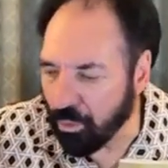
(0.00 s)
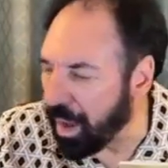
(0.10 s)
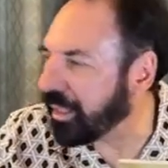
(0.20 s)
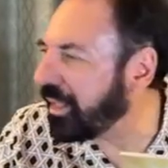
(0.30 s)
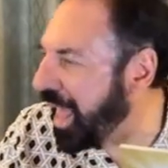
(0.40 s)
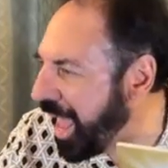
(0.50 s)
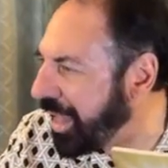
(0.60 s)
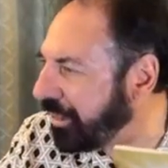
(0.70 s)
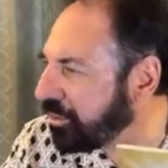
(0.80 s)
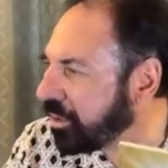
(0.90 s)
We're right at the
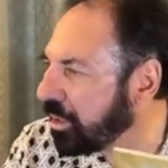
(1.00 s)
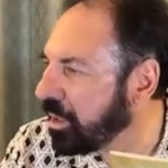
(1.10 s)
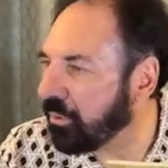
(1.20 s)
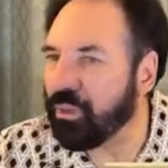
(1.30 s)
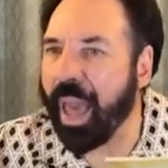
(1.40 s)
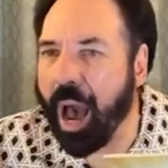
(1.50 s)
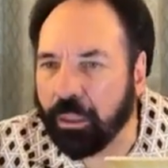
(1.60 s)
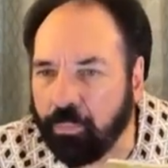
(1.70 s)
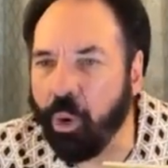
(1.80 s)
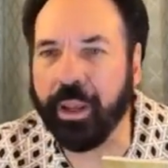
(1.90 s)
end. The
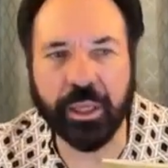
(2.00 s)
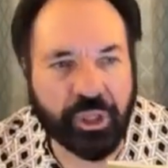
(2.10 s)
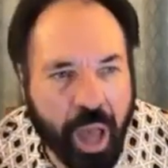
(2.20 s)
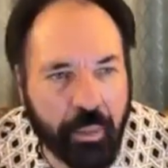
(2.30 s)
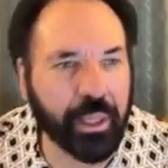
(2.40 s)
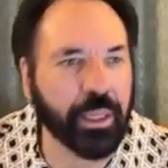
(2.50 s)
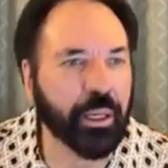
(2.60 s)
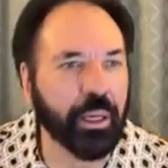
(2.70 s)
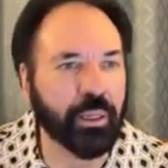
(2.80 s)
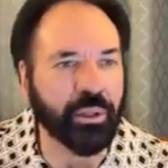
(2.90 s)
outpouring is
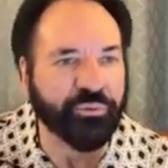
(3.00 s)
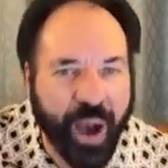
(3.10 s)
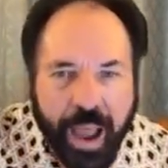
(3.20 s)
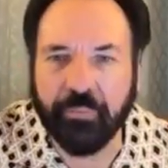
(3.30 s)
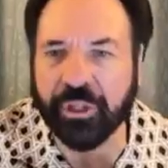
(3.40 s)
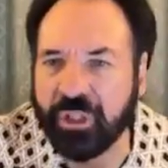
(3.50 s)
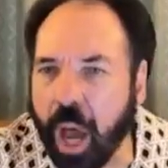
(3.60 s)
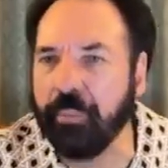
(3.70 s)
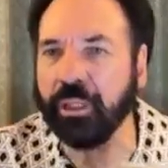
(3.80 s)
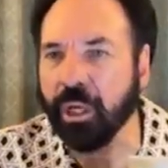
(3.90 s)
coming. The fire
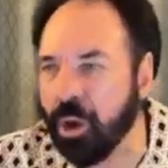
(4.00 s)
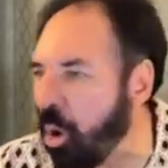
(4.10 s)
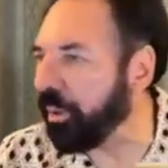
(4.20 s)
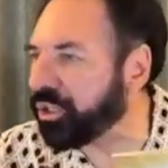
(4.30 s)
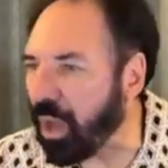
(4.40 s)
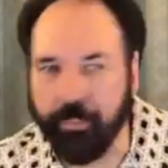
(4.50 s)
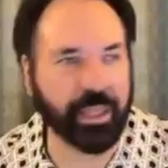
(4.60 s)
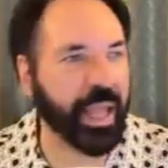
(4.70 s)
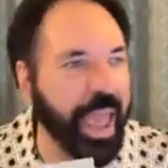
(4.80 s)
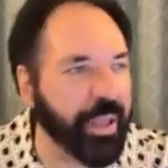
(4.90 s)
is coming. The glory is
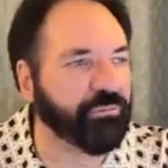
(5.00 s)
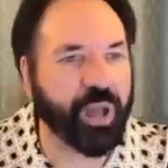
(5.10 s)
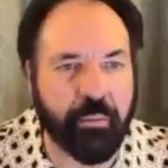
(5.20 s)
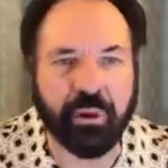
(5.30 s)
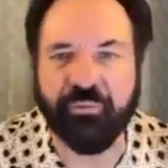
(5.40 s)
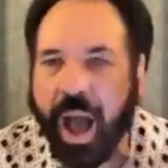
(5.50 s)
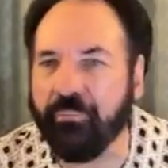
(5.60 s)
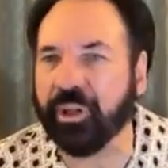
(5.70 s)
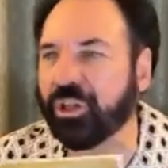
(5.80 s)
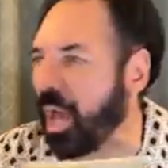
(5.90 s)
coming. The end time
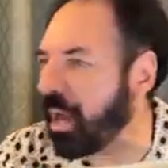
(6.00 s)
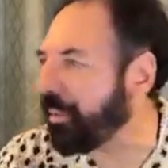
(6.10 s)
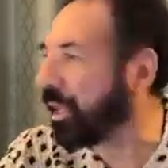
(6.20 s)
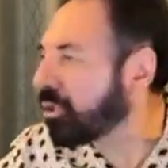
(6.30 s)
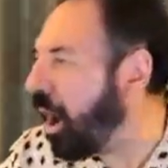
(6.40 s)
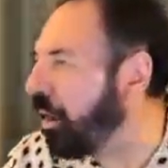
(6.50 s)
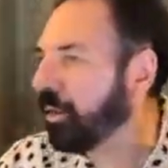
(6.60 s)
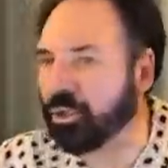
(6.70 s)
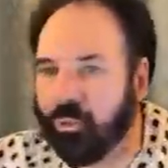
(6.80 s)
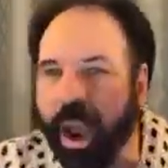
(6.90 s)
revival is coming. It's
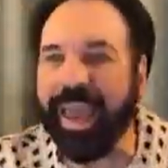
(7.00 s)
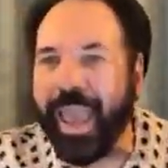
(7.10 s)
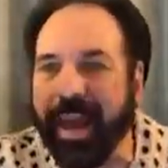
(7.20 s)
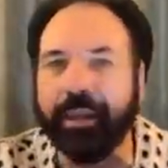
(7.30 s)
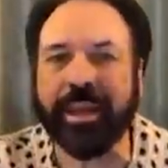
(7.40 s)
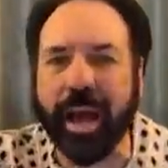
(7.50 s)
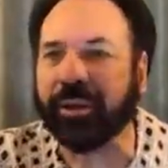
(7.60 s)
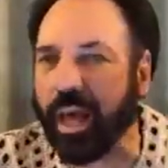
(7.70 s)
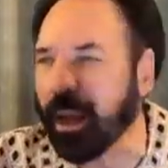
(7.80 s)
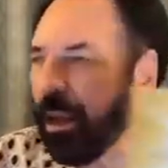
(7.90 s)
on its way in.
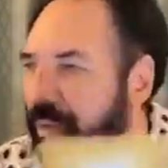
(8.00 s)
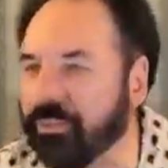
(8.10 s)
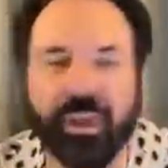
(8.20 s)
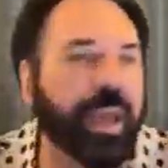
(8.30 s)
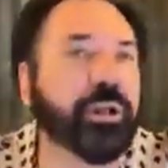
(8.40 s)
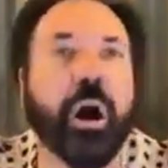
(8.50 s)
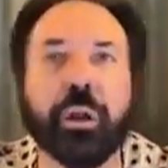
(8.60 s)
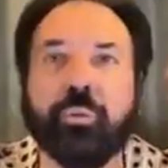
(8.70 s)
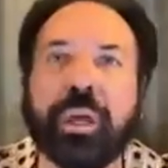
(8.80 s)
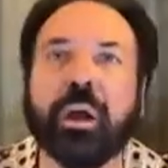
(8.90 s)
Yes, hallelujah.
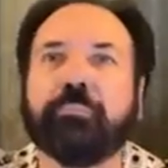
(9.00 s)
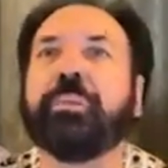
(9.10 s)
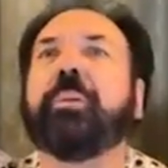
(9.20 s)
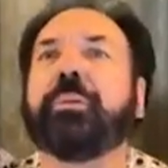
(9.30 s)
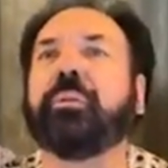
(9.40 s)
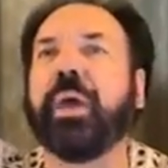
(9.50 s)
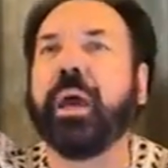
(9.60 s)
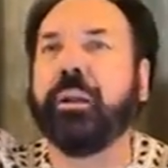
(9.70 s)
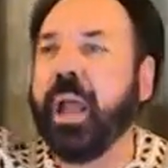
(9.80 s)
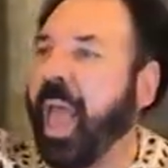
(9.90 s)
Thank God we got
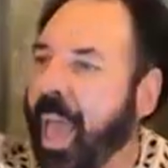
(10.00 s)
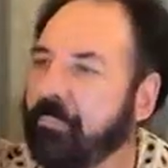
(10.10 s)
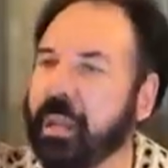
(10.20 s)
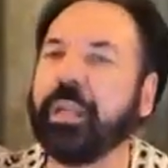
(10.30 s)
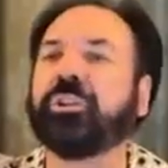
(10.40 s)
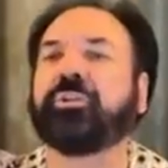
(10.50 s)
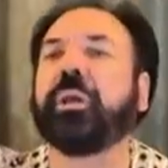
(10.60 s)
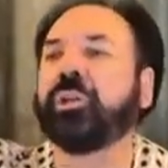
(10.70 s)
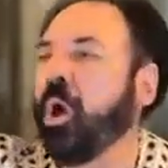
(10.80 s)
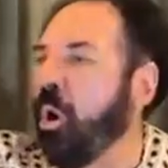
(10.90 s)
people there and
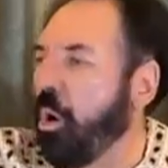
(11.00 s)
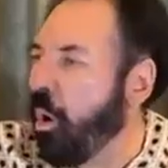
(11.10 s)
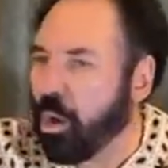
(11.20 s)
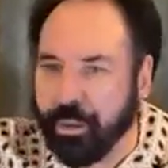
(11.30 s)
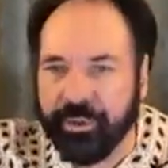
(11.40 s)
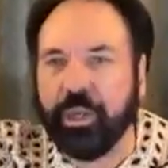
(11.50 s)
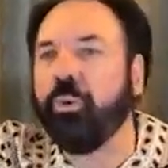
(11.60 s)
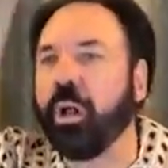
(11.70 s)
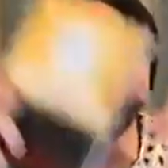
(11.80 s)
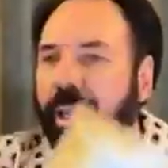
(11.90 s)
ministries all
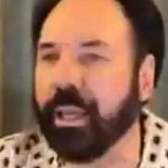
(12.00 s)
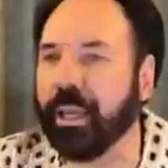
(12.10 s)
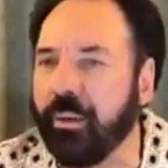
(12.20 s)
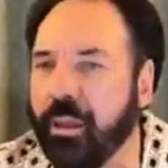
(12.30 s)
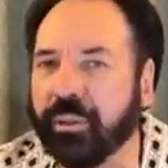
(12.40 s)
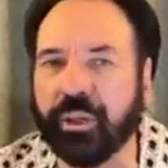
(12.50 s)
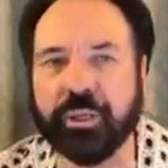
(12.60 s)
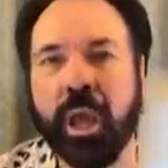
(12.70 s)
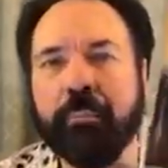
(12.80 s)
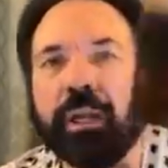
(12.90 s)
over the world that agree
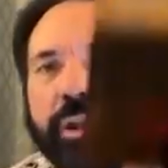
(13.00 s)
with us.